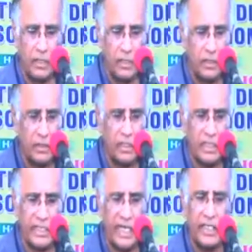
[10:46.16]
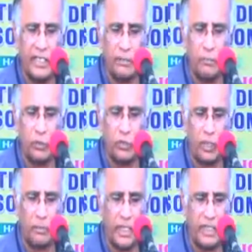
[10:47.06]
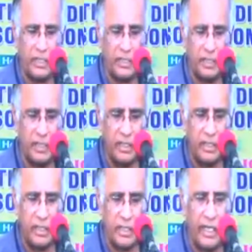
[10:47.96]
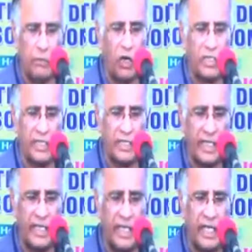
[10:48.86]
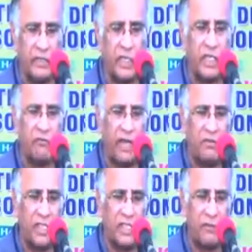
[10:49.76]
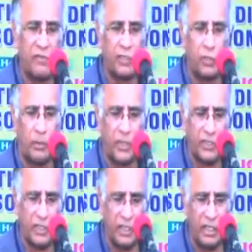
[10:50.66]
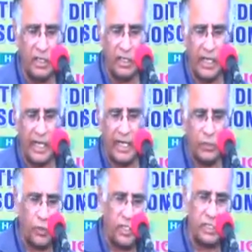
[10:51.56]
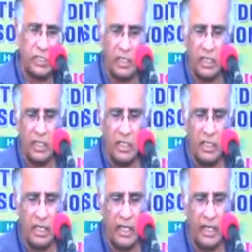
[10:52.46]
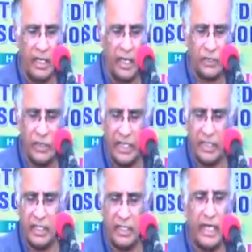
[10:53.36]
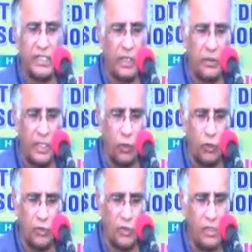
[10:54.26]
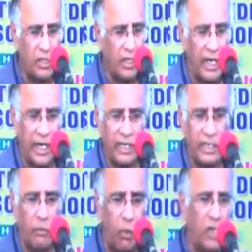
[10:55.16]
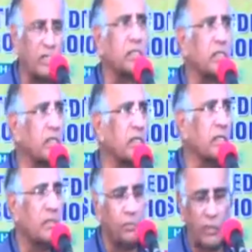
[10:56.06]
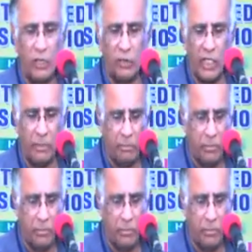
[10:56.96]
This is a 10-year post-op case, and he walked in the other day, 35 years after his operation, and I took his x-rays, and that's how it looks, and he walks without a limp.